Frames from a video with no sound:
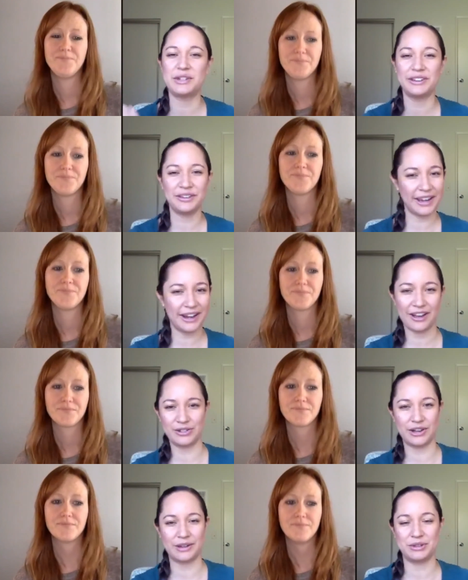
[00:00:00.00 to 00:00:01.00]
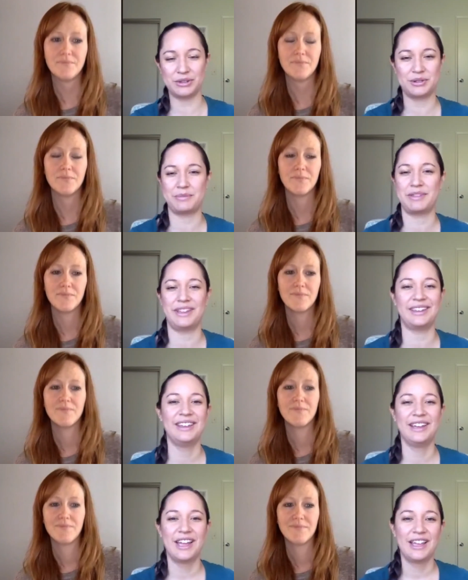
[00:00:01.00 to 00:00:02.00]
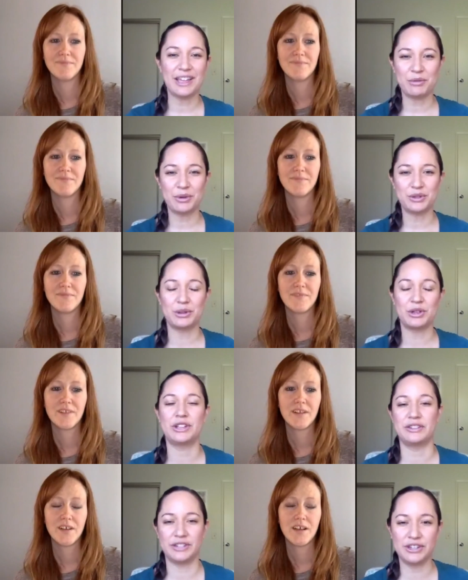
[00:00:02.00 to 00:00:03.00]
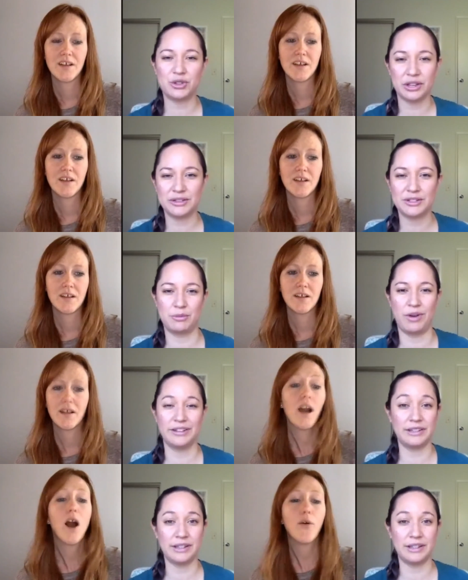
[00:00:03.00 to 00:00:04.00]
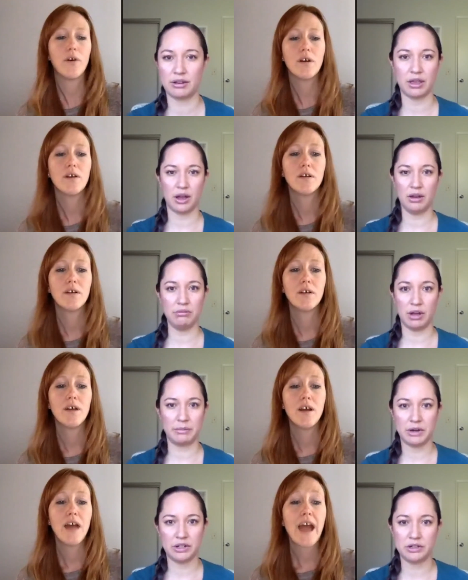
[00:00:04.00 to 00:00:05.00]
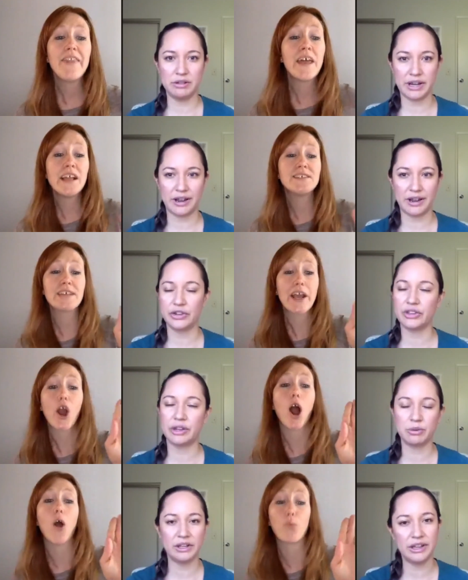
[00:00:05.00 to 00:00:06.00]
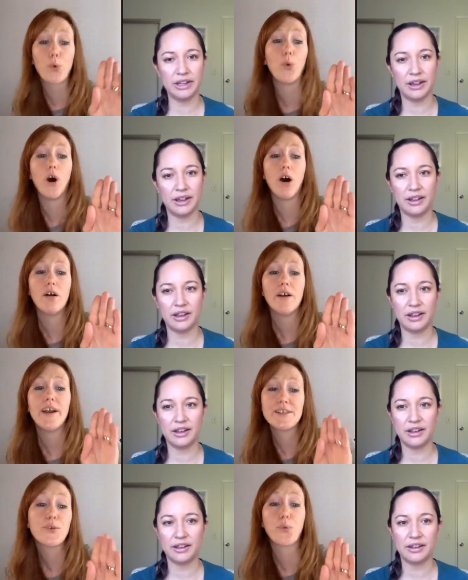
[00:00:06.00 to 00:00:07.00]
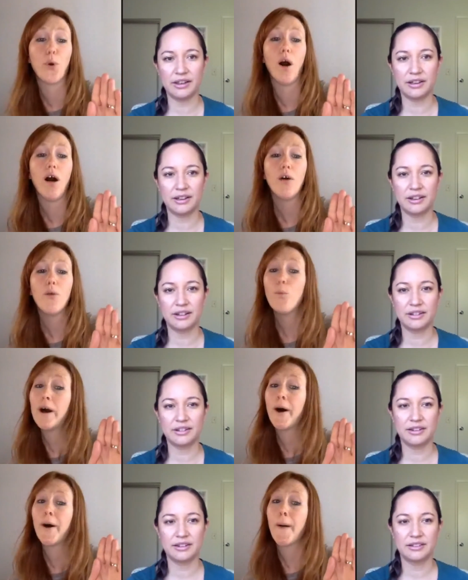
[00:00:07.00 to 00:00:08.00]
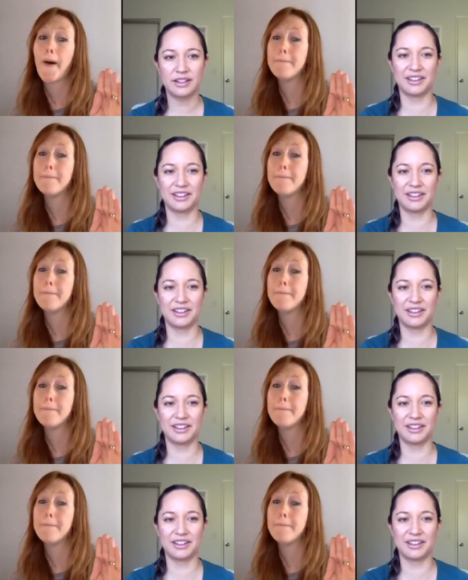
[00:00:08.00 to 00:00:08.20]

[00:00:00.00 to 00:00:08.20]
Speaker 1: tell your kid a hundred times to do something they won't do it their teacher tells them once and they're like oh well, i'm gonna do it now and you're like
Speaker 2: really it's a rule well